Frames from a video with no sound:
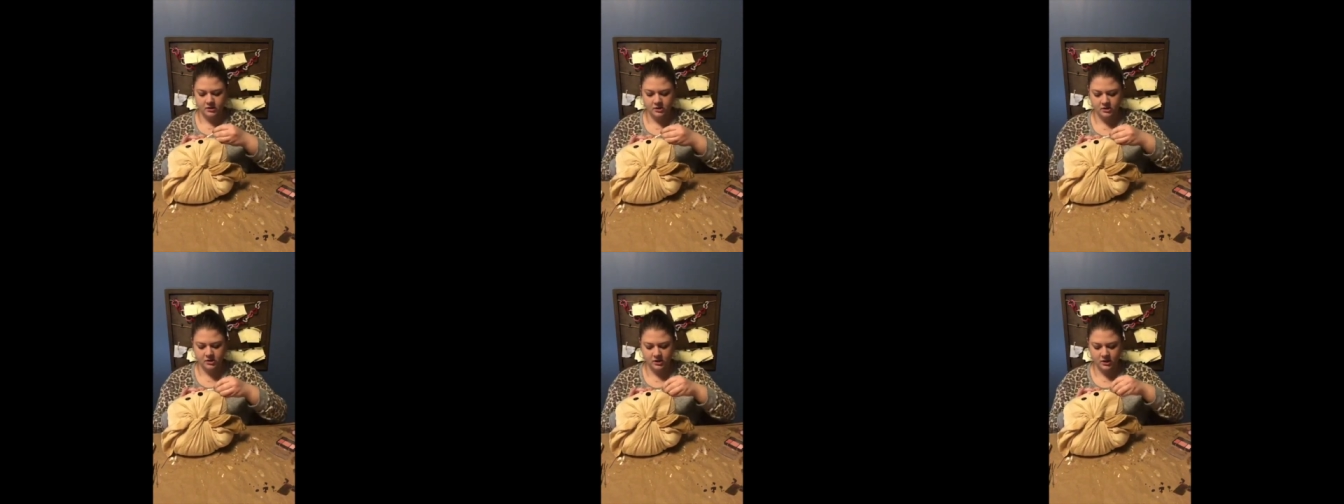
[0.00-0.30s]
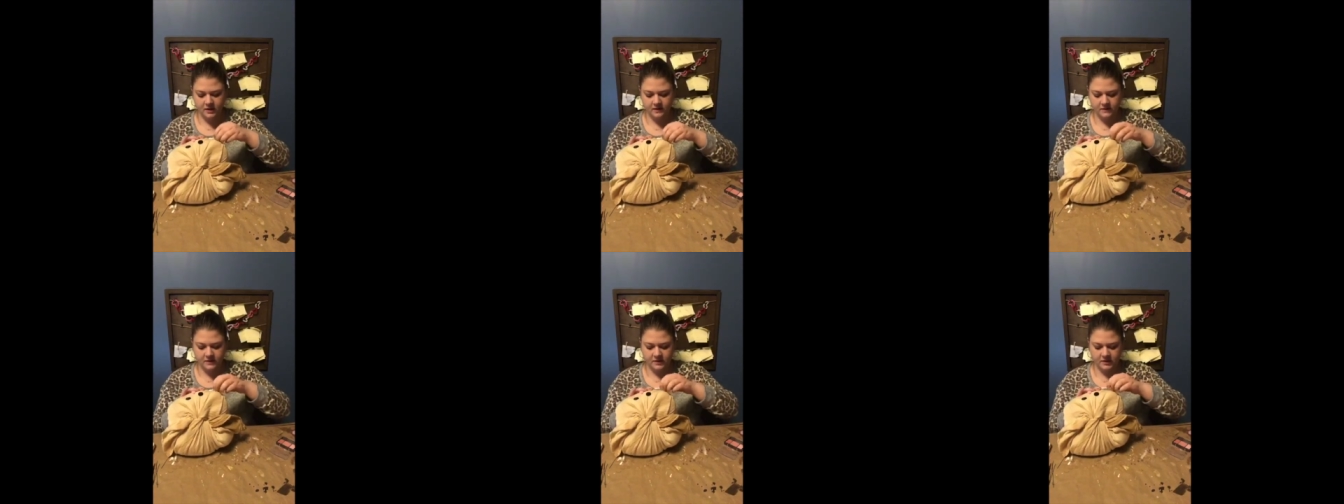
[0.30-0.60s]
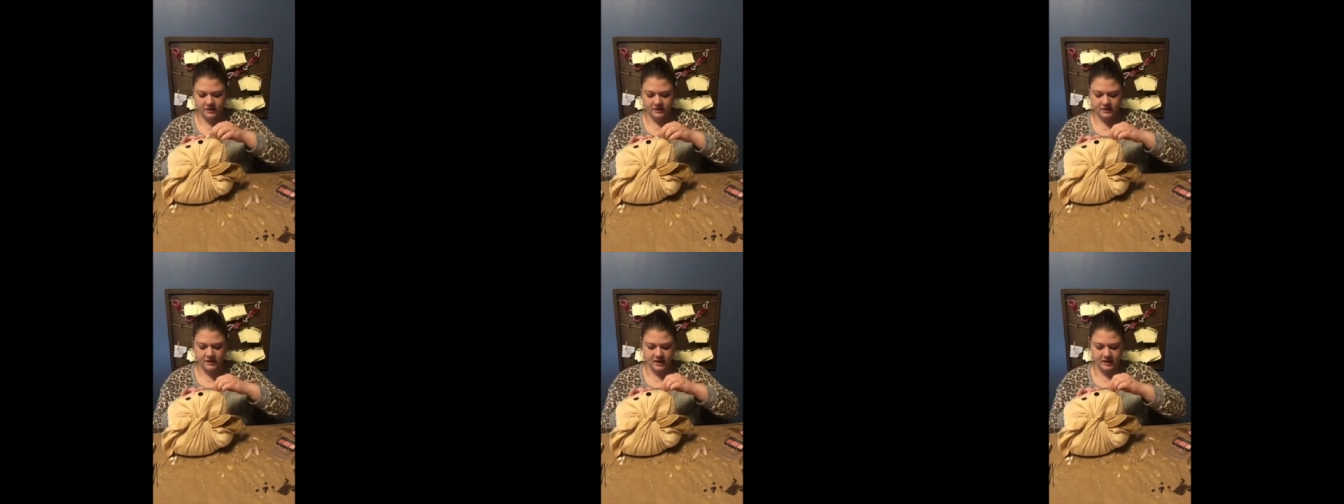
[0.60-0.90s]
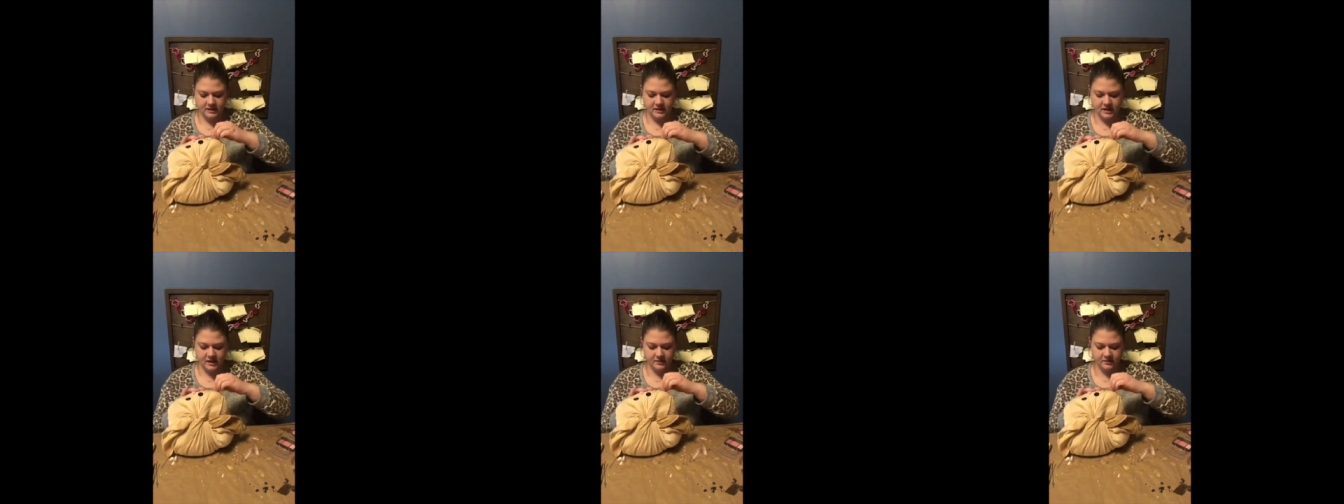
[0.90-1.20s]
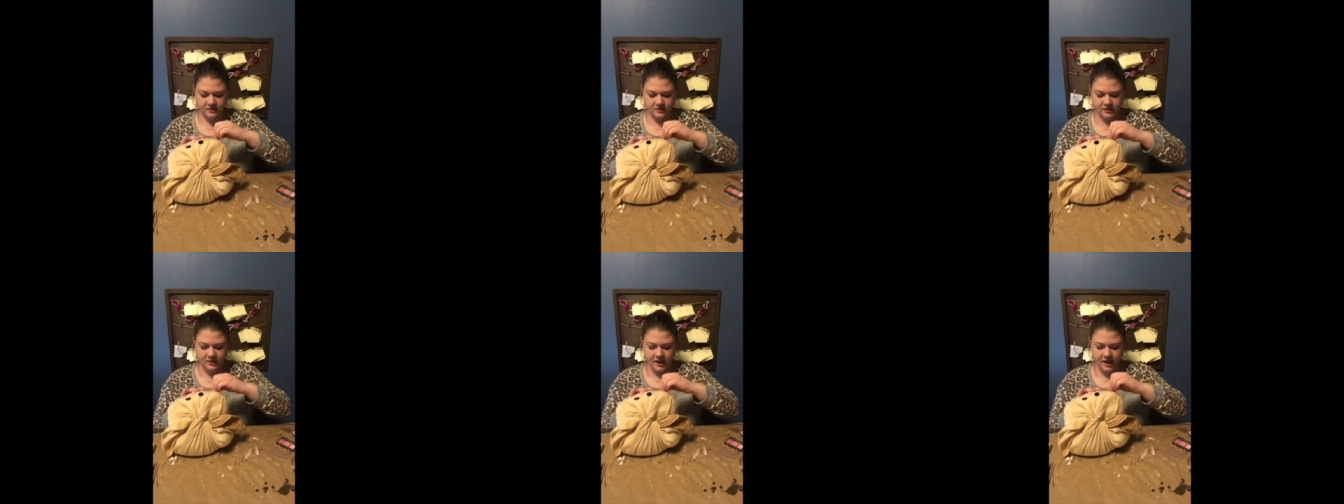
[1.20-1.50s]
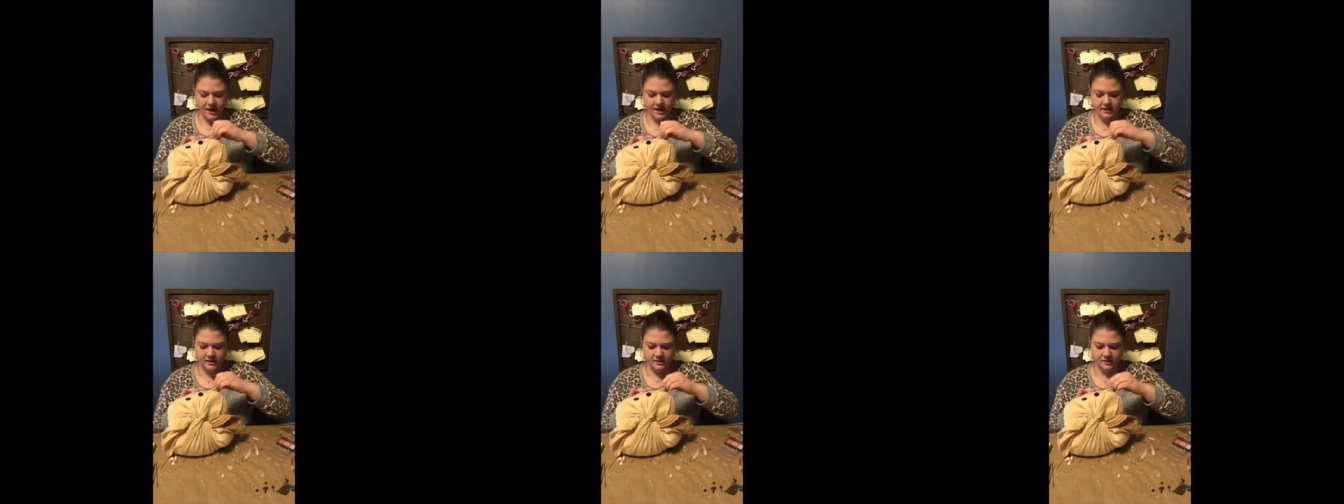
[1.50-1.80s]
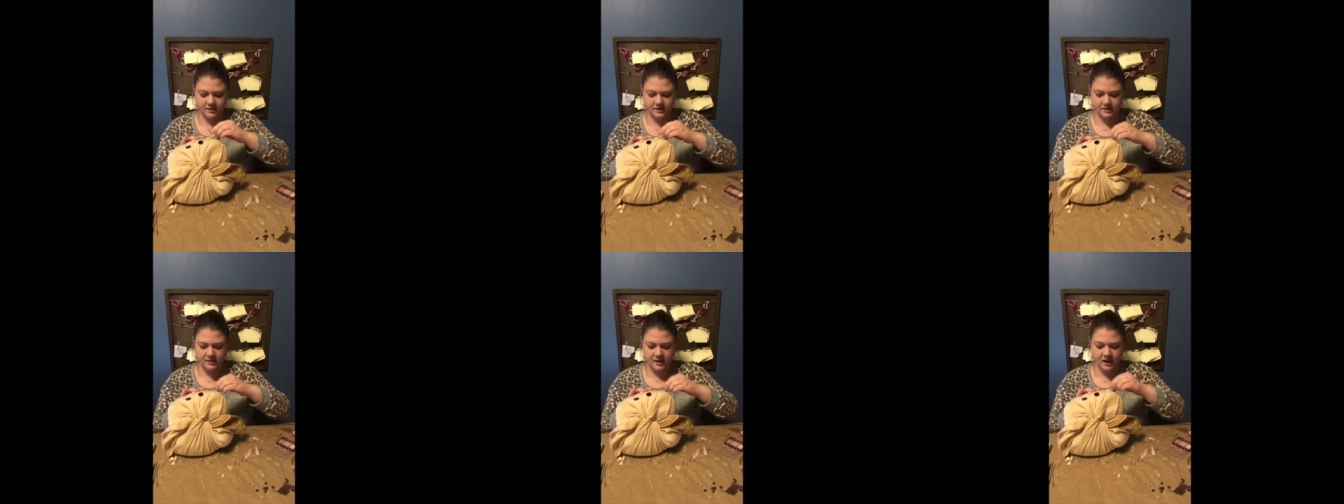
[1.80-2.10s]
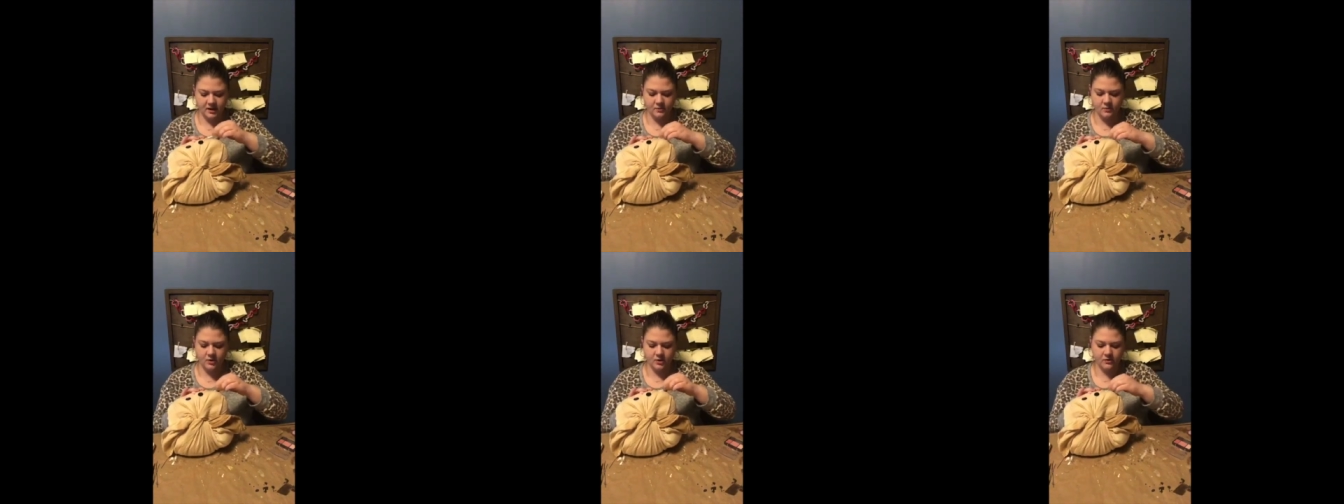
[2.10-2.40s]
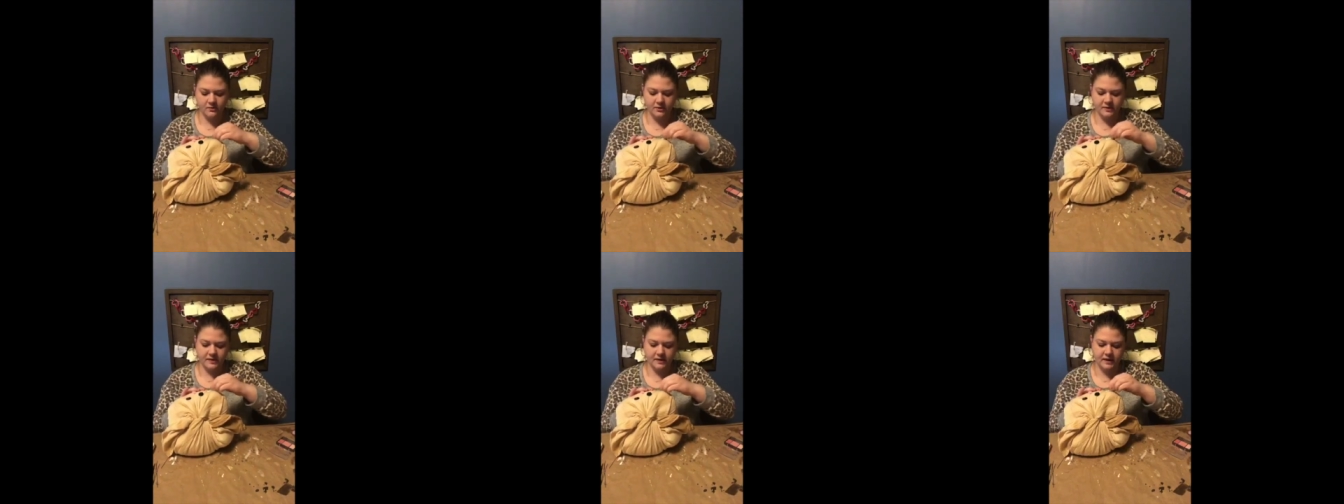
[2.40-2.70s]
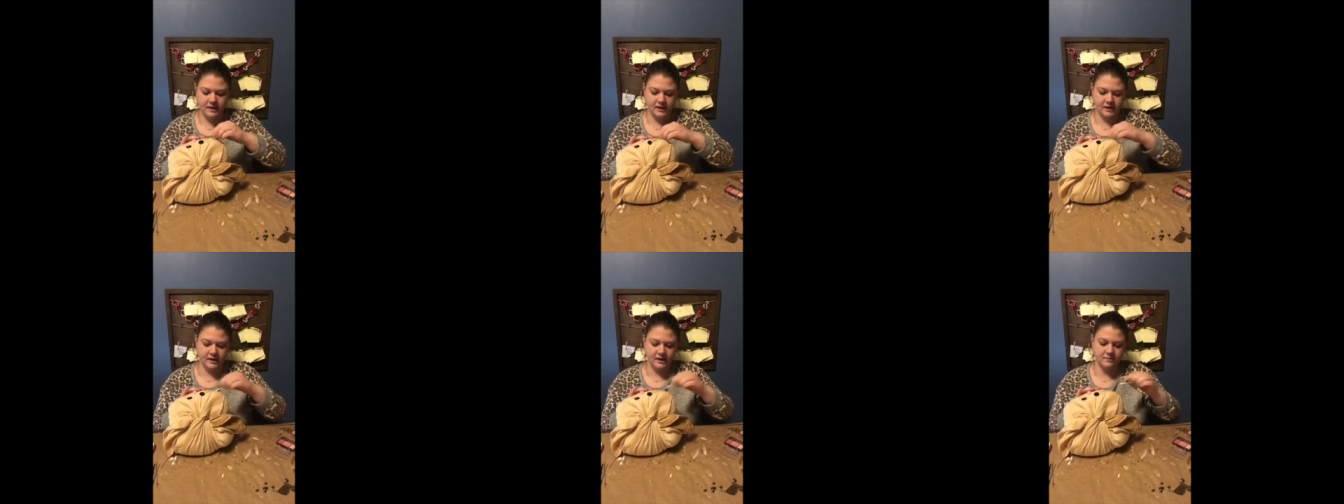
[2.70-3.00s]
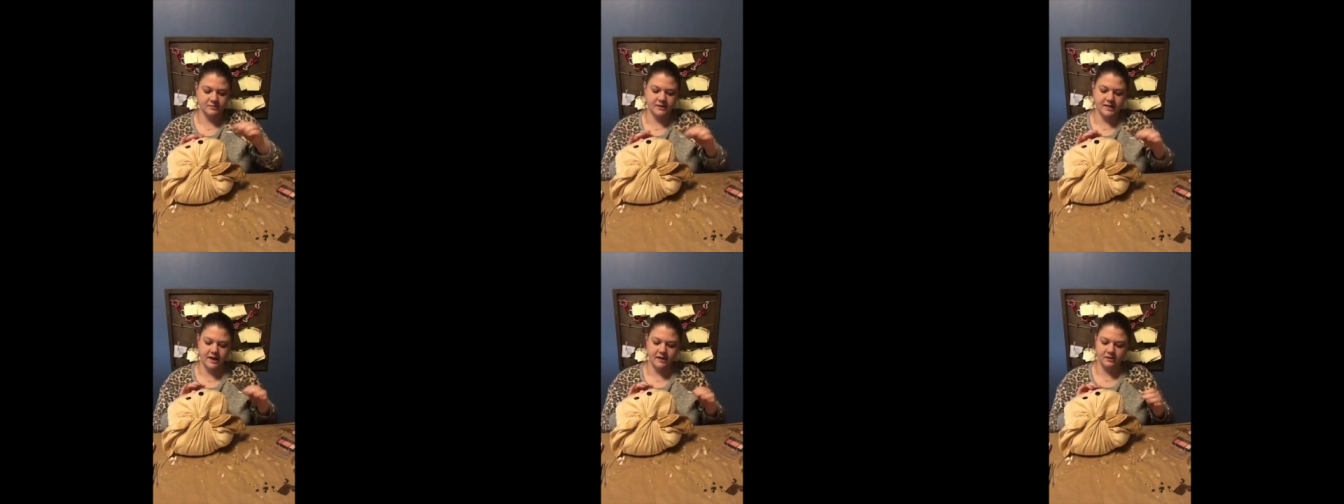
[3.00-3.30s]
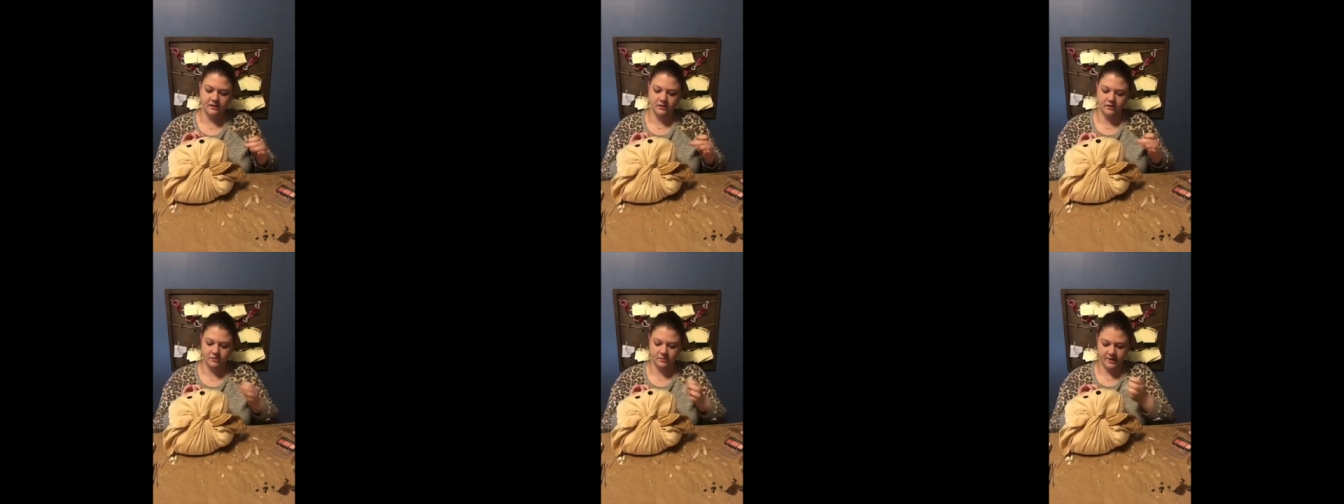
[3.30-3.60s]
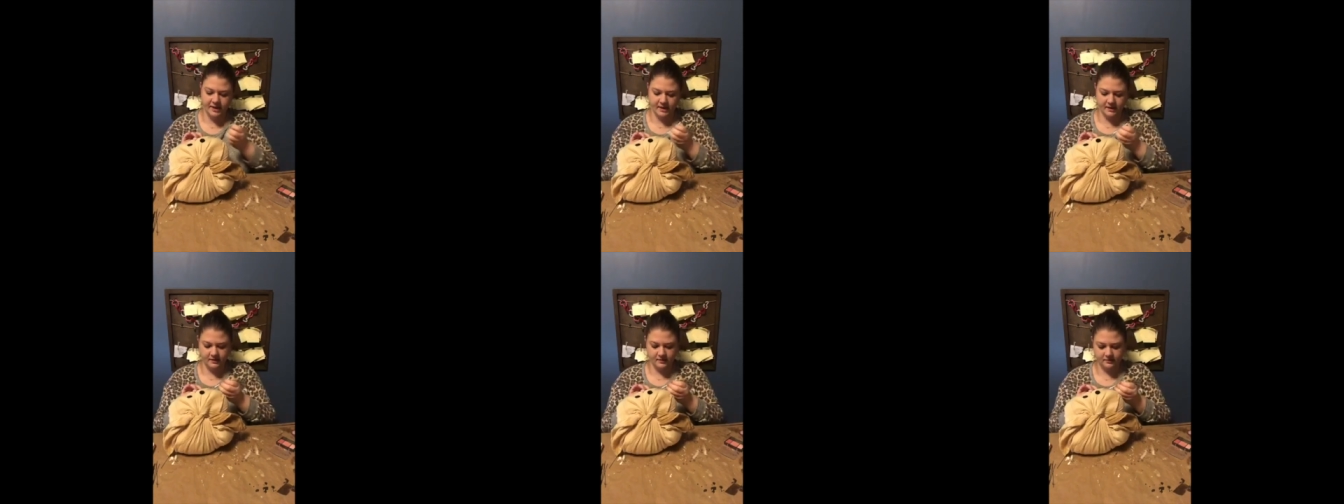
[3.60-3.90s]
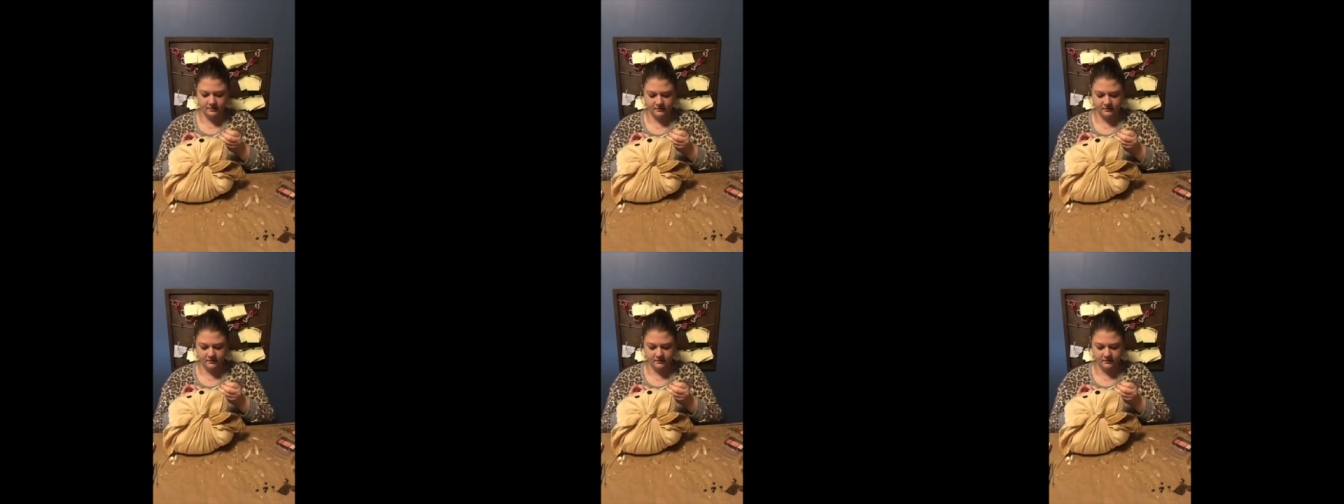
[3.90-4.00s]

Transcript: Usually if you just take the other side and just kind of work with it, it comes out a little bit.